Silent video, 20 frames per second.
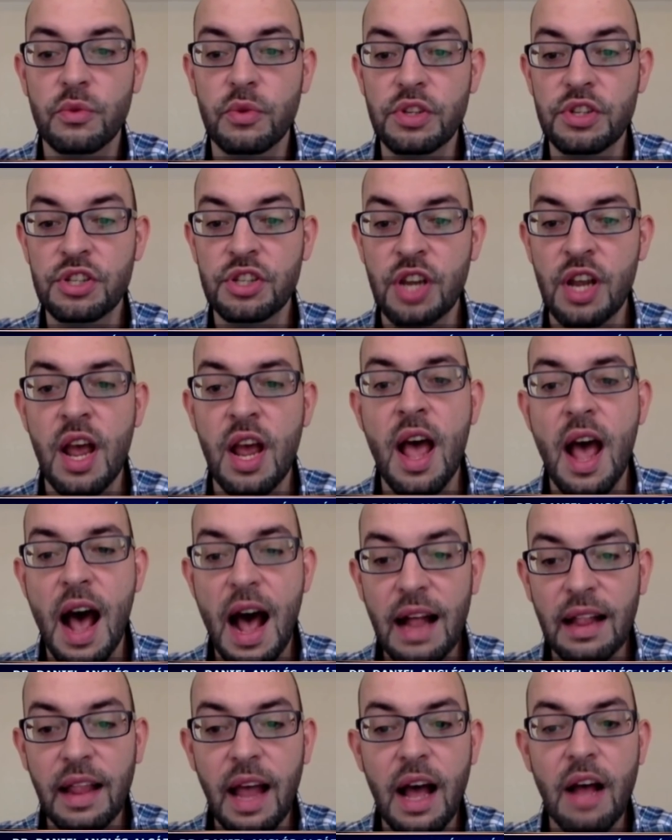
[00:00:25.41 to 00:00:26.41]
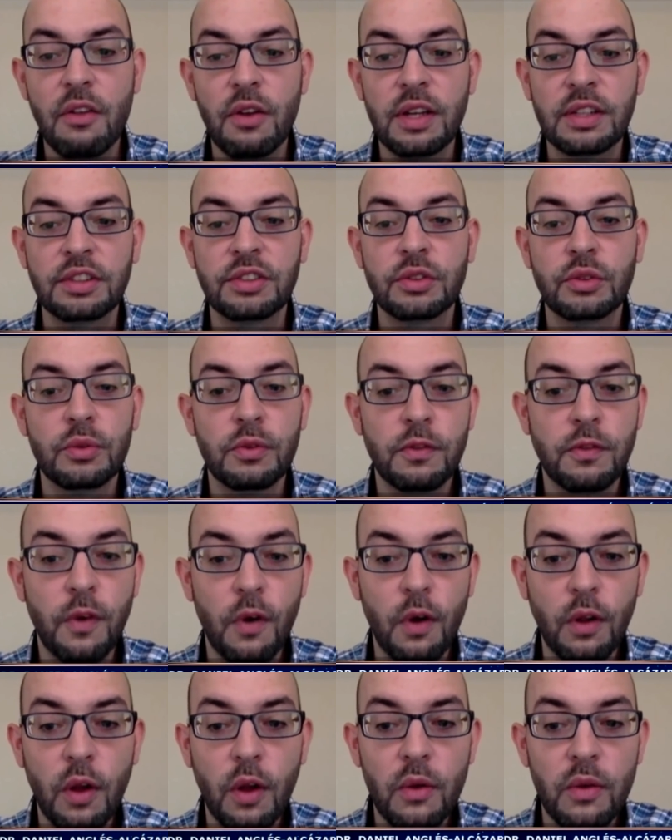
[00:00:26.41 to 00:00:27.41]
which allow us to
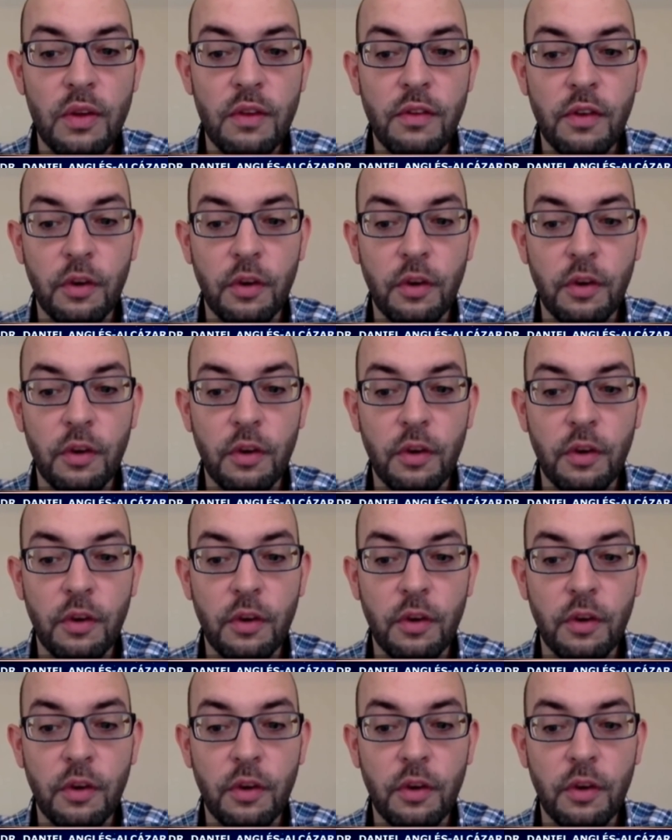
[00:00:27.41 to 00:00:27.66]
follow the